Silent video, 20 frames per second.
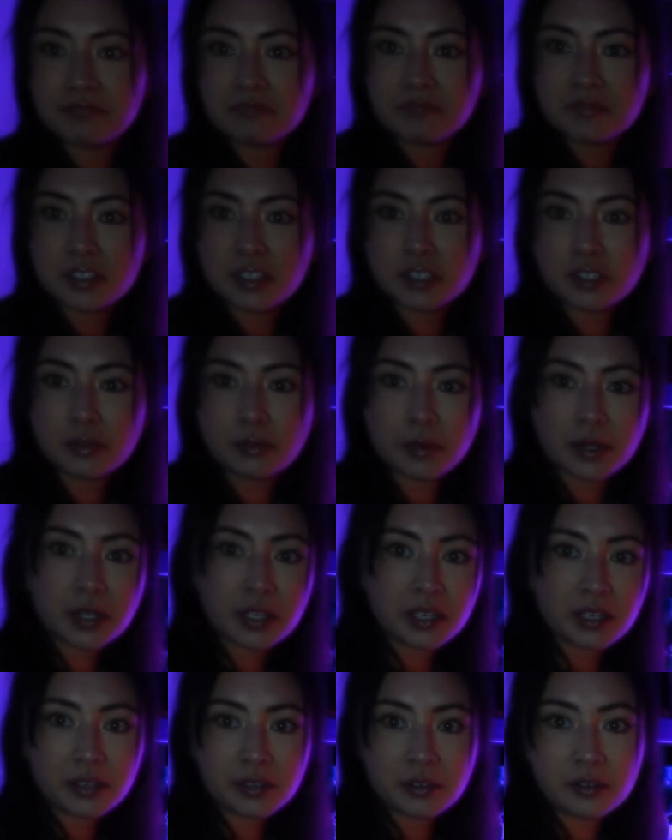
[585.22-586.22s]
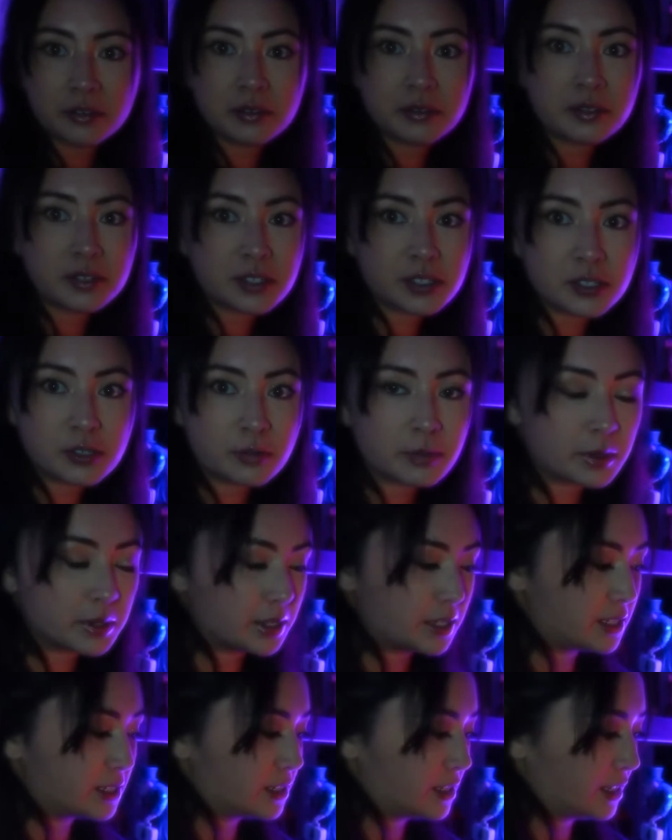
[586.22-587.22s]
super cute, super
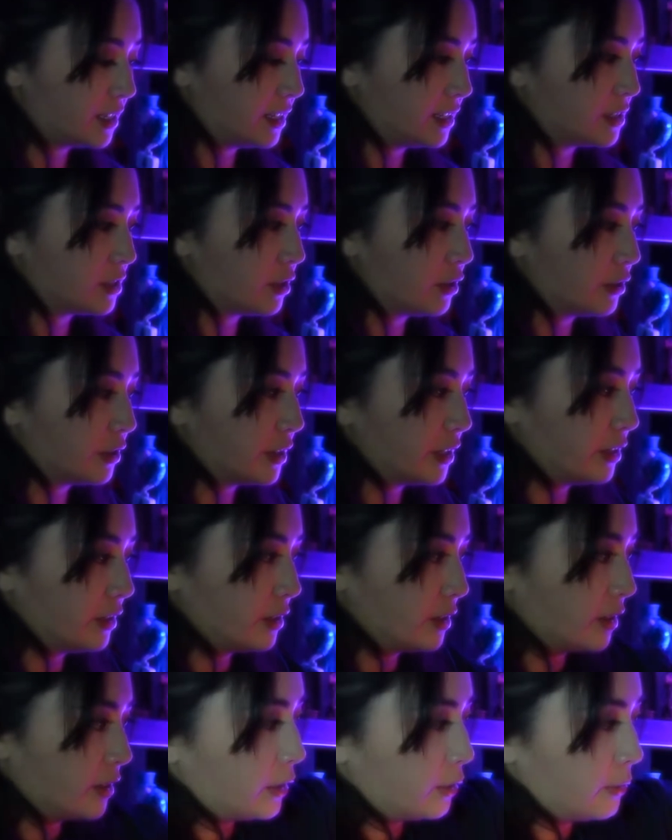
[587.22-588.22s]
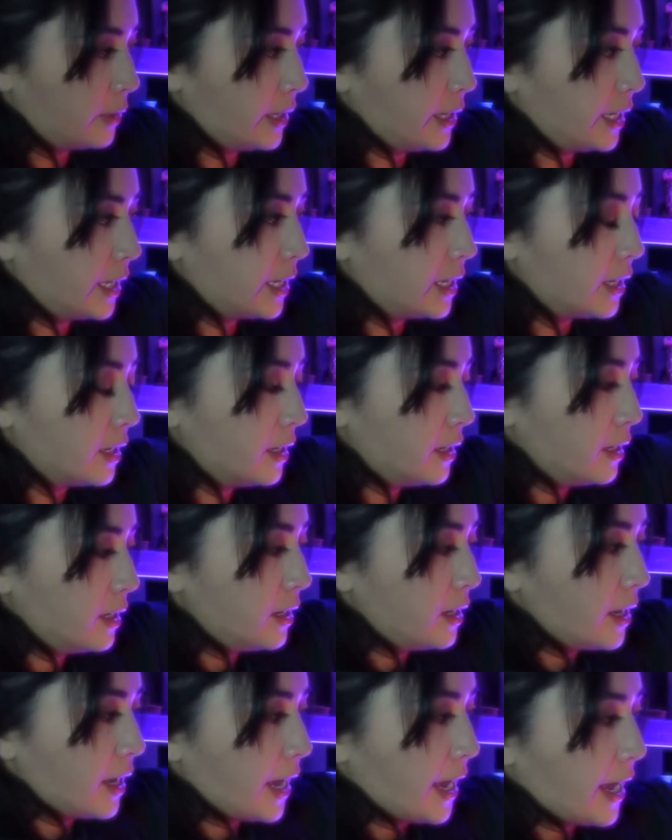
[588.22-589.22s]
easy. It's already looking Halloween-y.
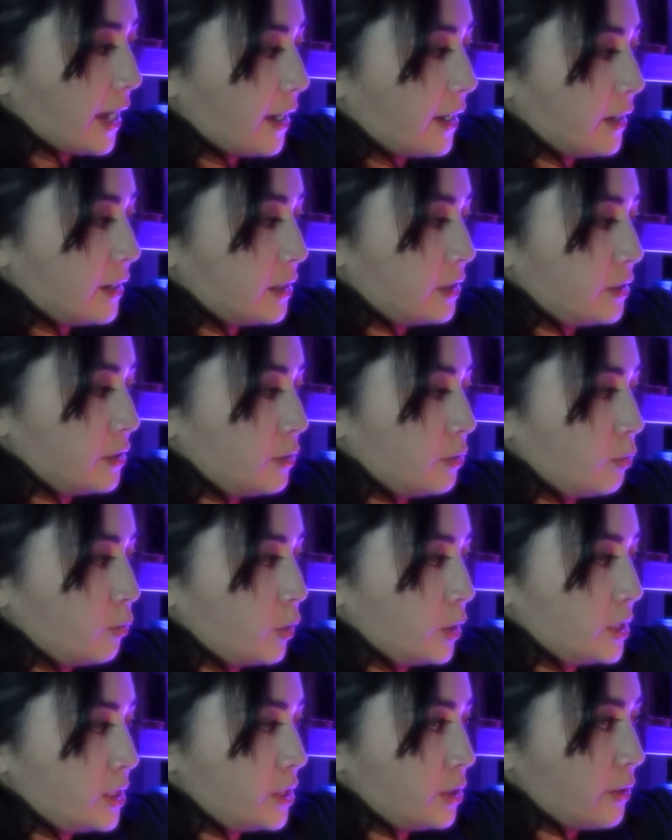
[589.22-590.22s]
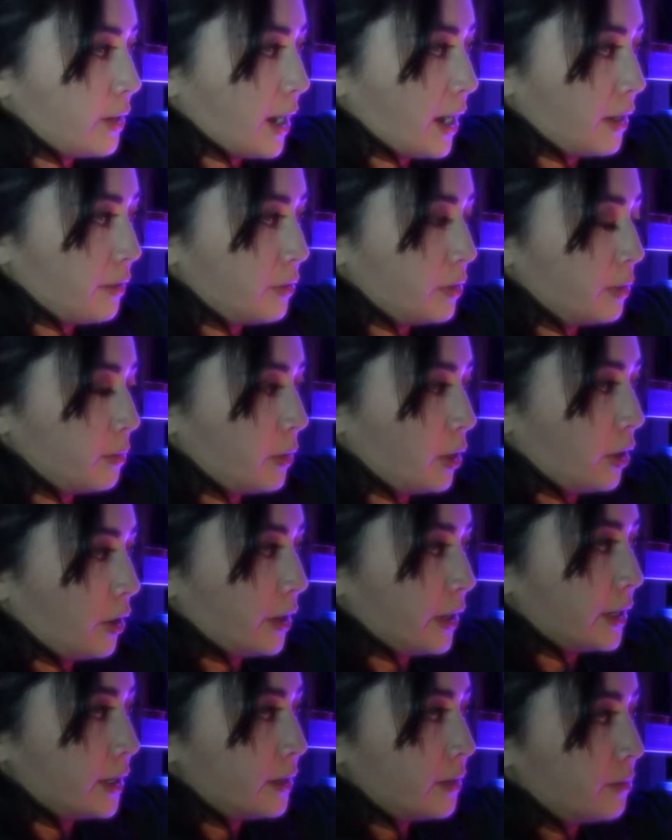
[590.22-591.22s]
And once you have them
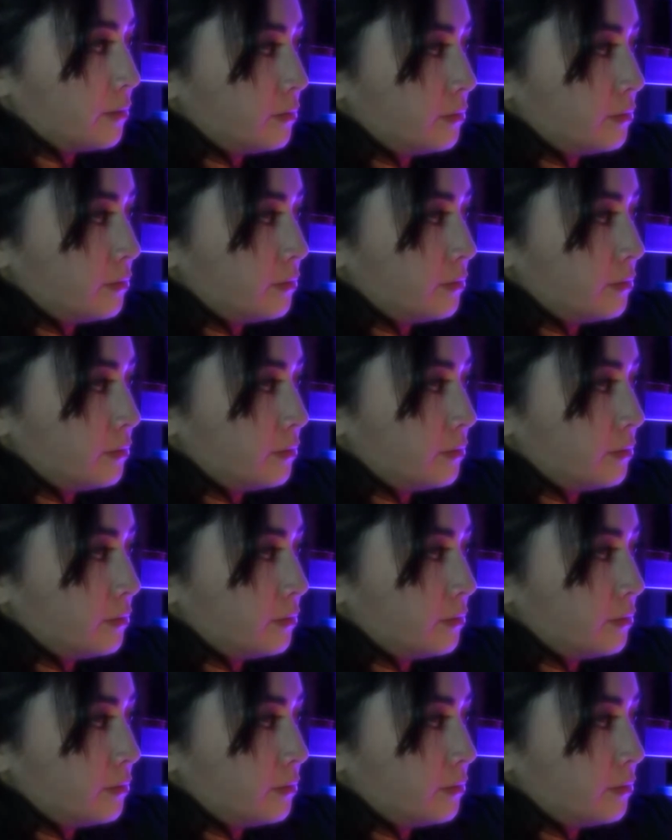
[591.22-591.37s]
on,